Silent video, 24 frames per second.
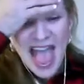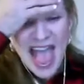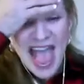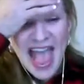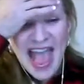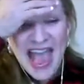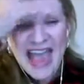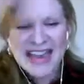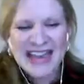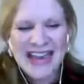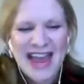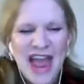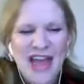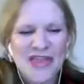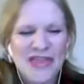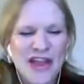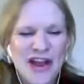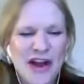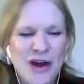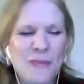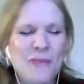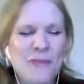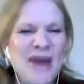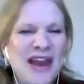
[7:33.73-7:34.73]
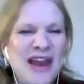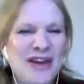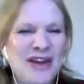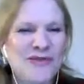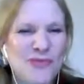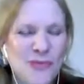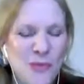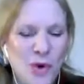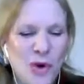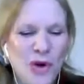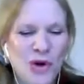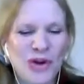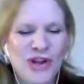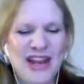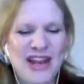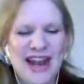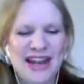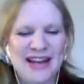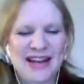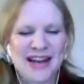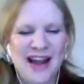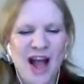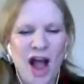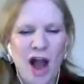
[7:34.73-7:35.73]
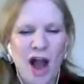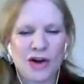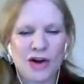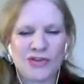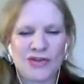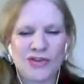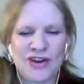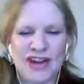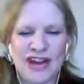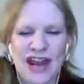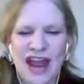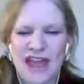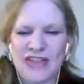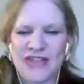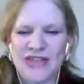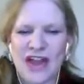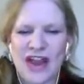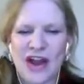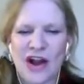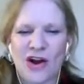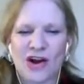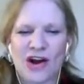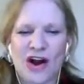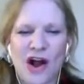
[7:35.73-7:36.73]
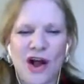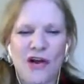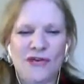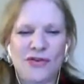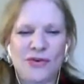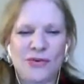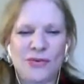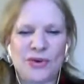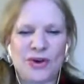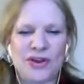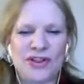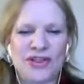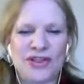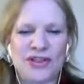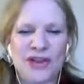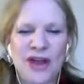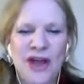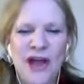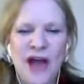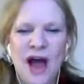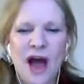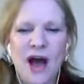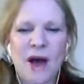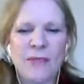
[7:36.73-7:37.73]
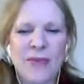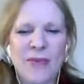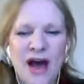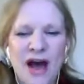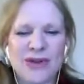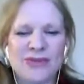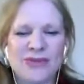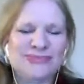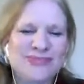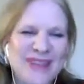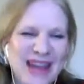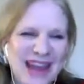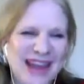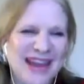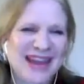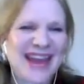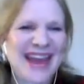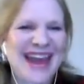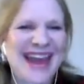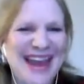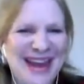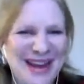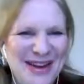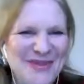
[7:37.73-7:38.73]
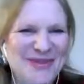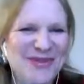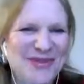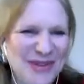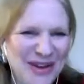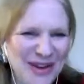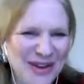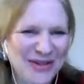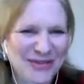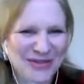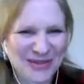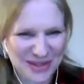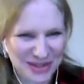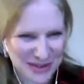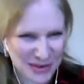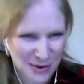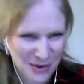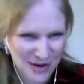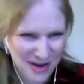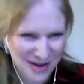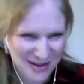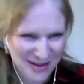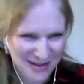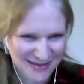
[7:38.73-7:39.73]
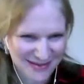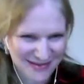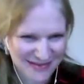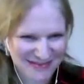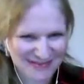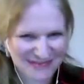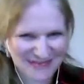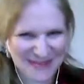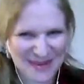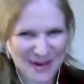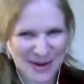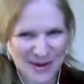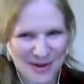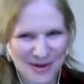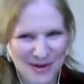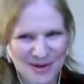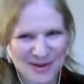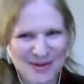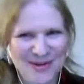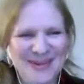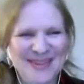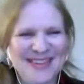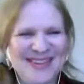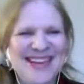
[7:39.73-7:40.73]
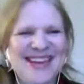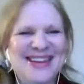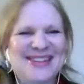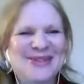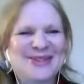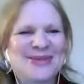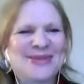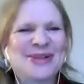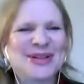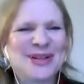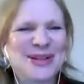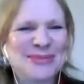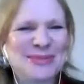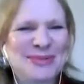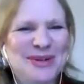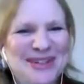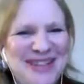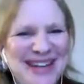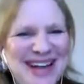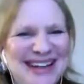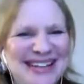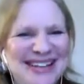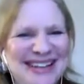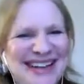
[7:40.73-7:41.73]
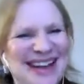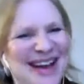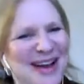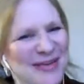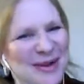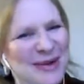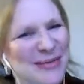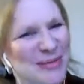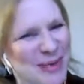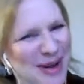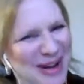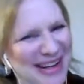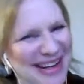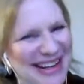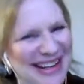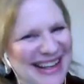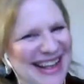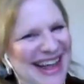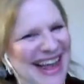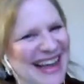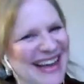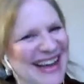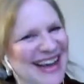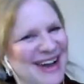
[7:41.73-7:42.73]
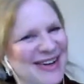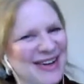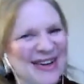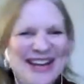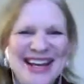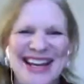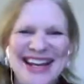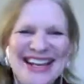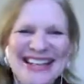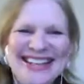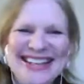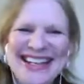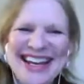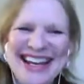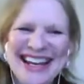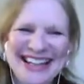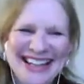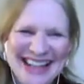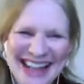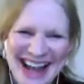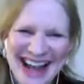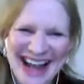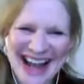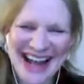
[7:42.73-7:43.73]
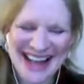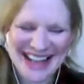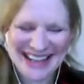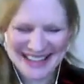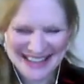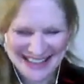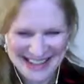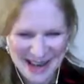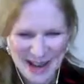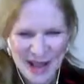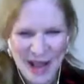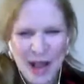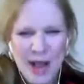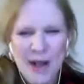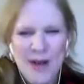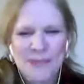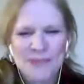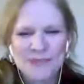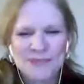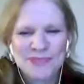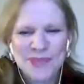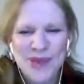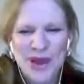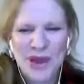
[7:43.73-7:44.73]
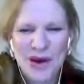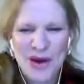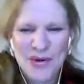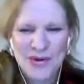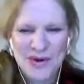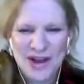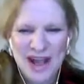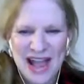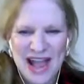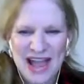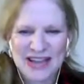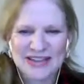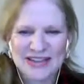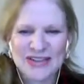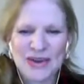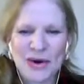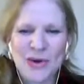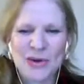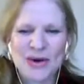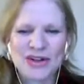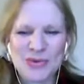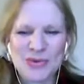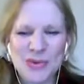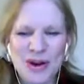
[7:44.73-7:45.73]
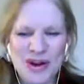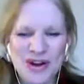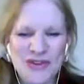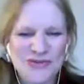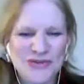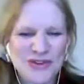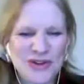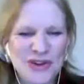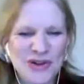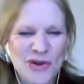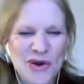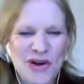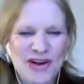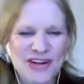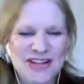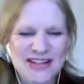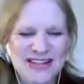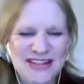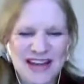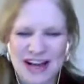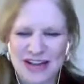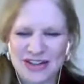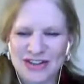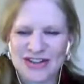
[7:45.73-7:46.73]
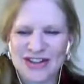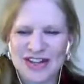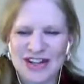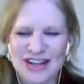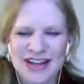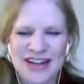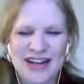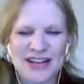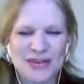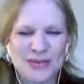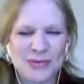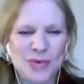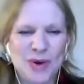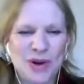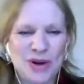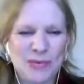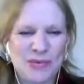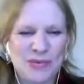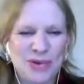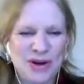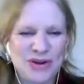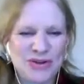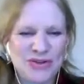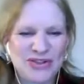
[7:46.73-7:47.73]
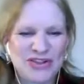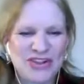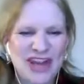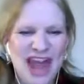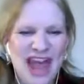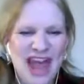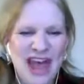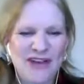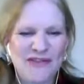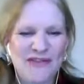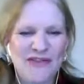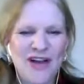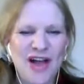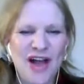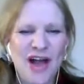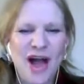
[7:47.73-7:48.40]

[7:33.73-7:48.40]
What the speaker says: and they are made of wood and concrete, and they are covered with about 8 feet of soil. That's really protecting everybody in that area, isn't it, guys? Okay, so a 20-foot long section is what appears to have